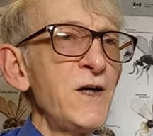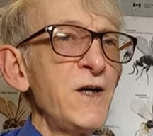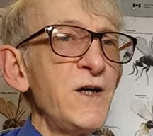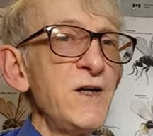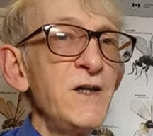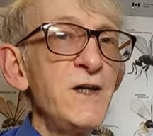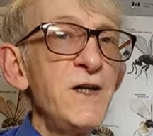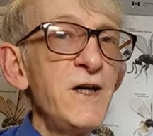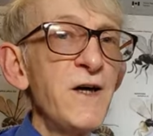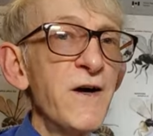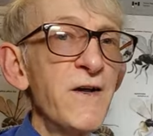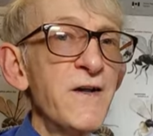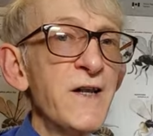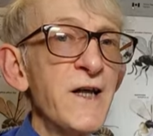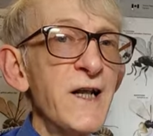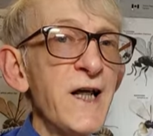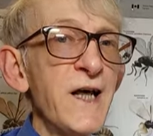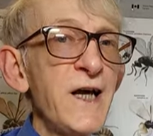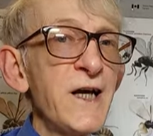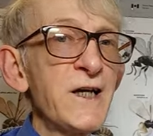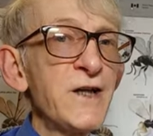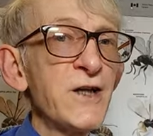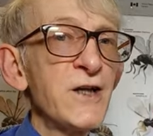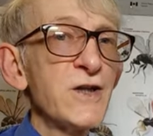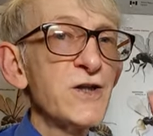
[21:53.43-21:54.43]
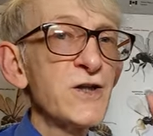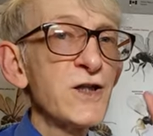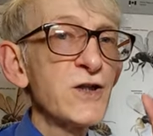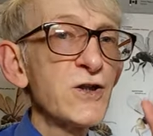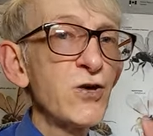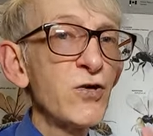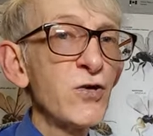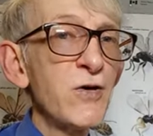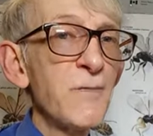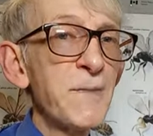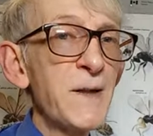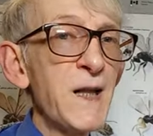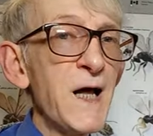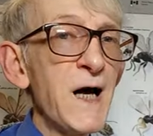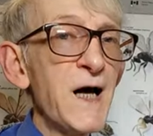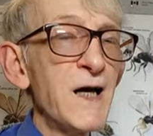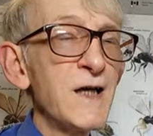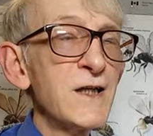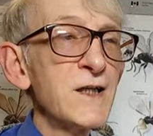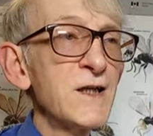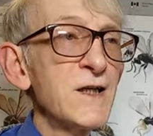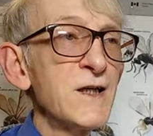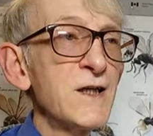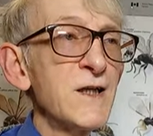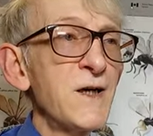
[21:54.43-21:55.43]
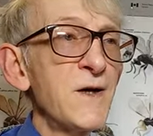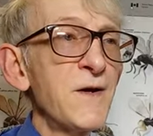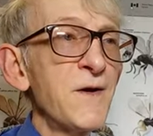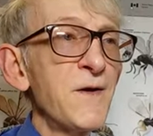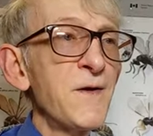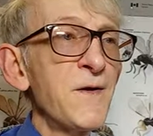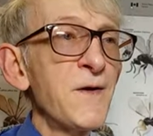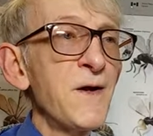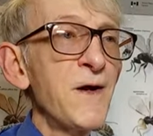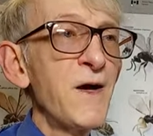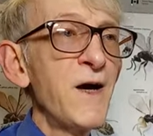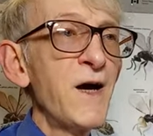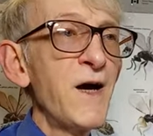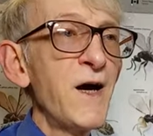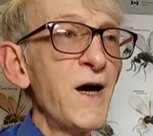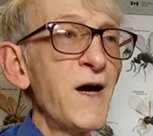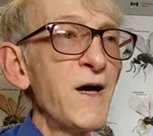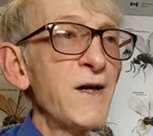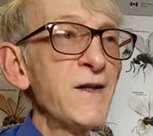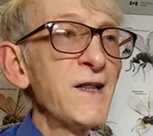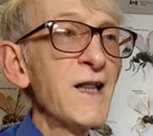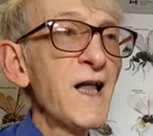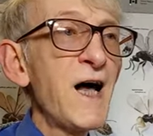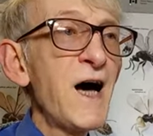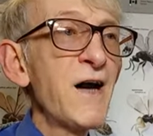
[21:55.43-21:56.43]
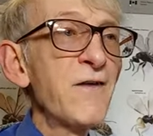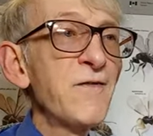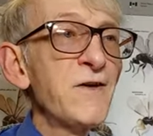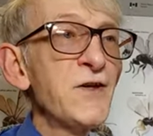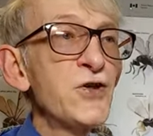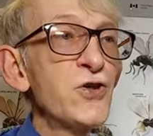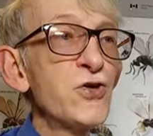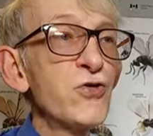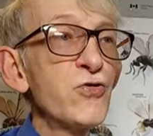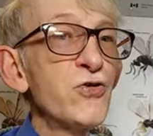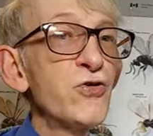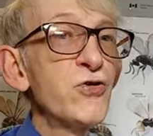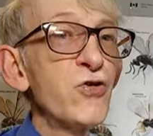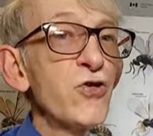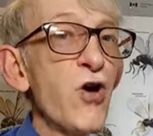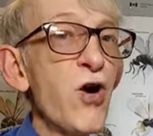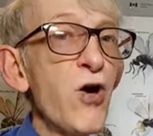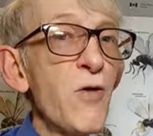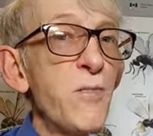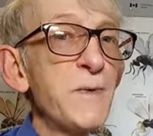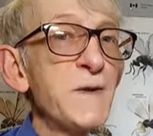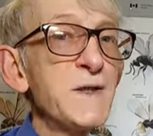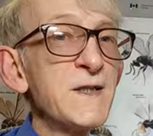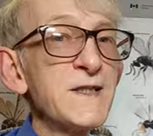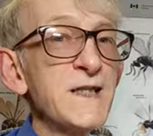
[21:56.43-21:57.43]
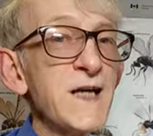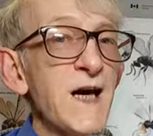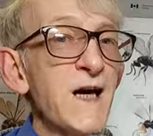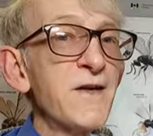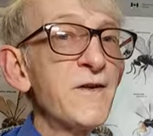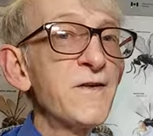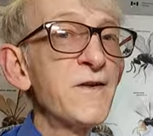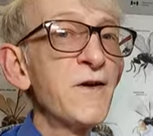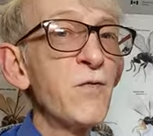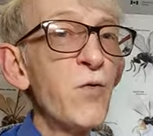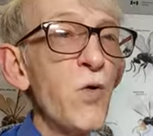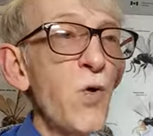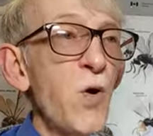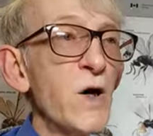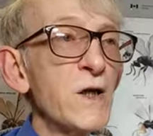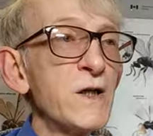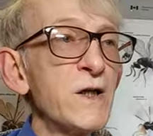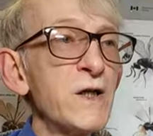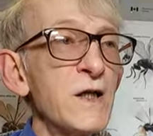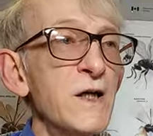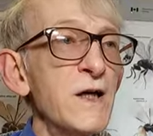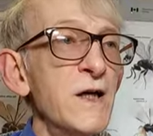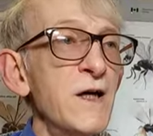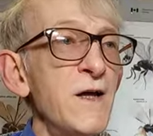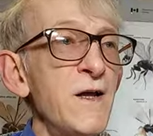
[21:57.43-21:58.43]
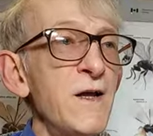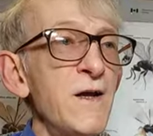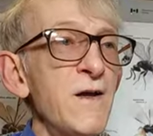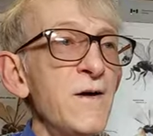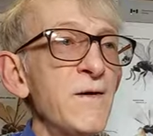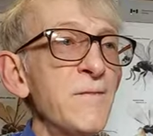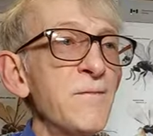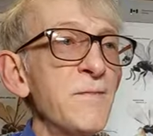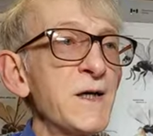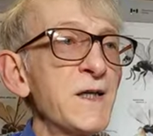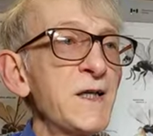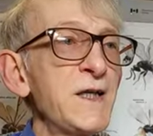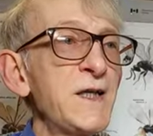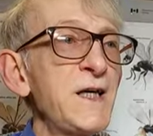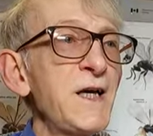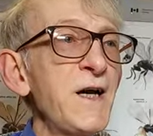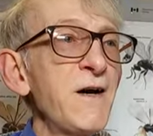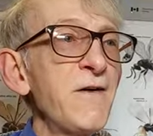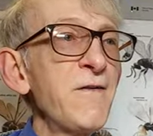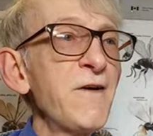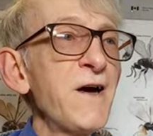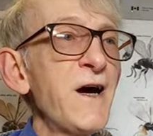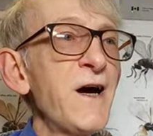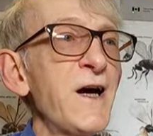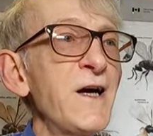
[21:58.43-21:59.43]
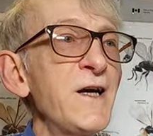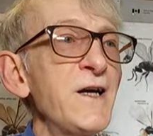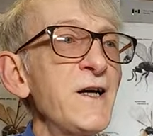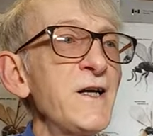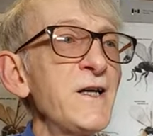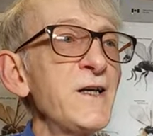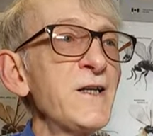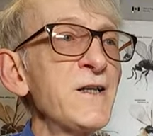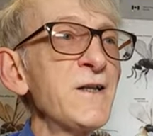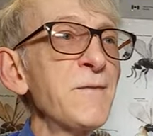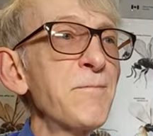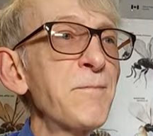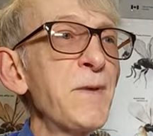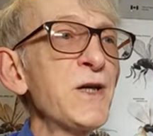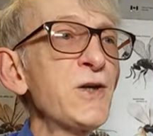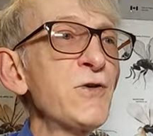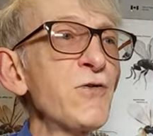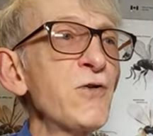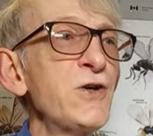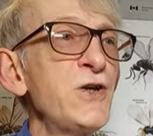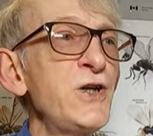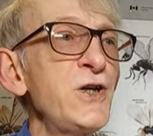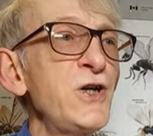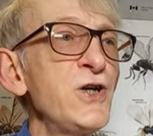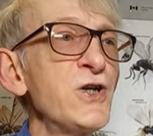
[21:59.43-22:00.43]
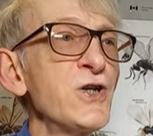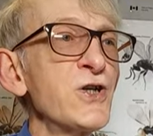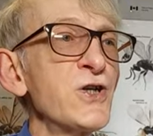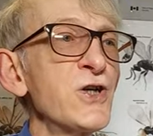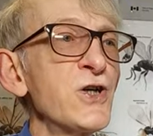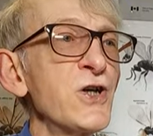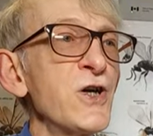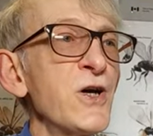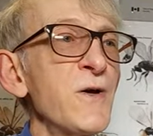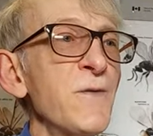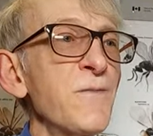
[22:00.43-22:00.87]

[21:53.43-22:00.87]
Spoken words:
Near the lake, just on a plant, and larvae should drop inside the water. But here they're in Petri dish.